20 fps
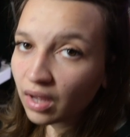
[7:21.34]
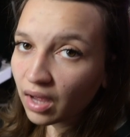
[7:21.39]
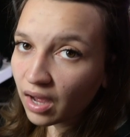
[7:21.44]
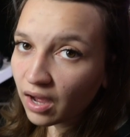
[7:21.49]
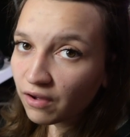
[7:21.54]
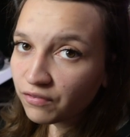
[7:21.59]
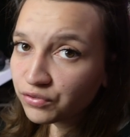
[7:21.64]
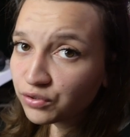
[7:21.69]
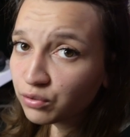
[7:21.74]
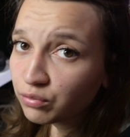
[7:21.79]

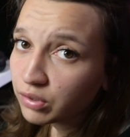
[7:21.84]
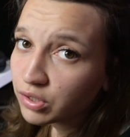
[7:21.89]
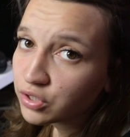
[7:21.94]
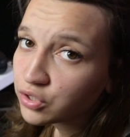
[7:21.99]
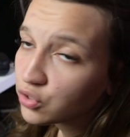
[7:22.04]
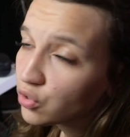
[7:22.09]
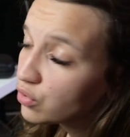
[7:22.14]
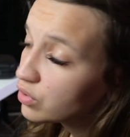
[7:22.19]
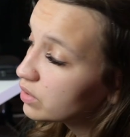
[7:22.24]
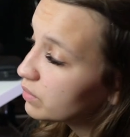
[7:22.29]
After we
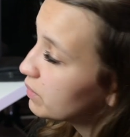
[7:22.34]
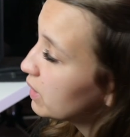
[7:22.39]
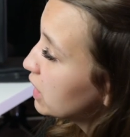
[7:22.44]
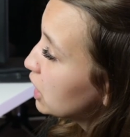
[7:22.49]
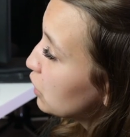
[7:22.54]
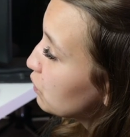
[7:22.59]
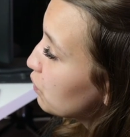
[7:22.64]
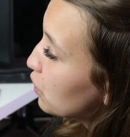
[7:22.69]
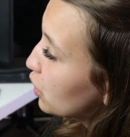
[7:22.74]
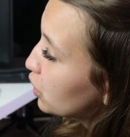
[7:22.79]
install the
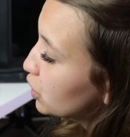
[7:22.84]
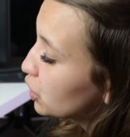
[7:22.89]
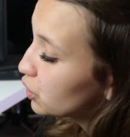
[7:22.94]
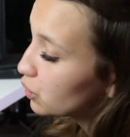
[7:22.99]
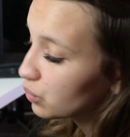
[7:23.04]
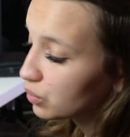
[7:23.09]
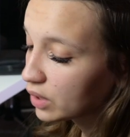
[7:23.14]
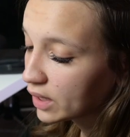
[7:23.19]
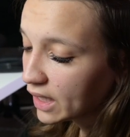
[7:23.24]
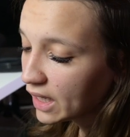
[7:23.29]
motherboard
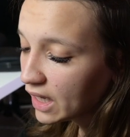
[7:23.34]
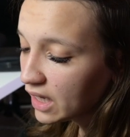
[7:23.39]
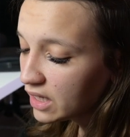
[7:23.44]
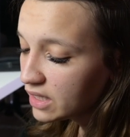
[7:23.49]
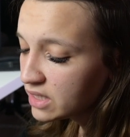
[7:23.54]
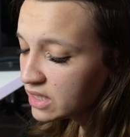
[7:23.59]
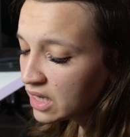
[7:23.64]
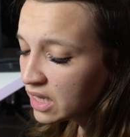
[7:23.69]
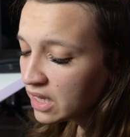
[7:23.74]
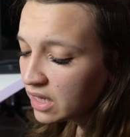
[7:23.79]
into the
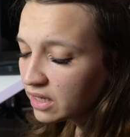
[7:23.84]
case,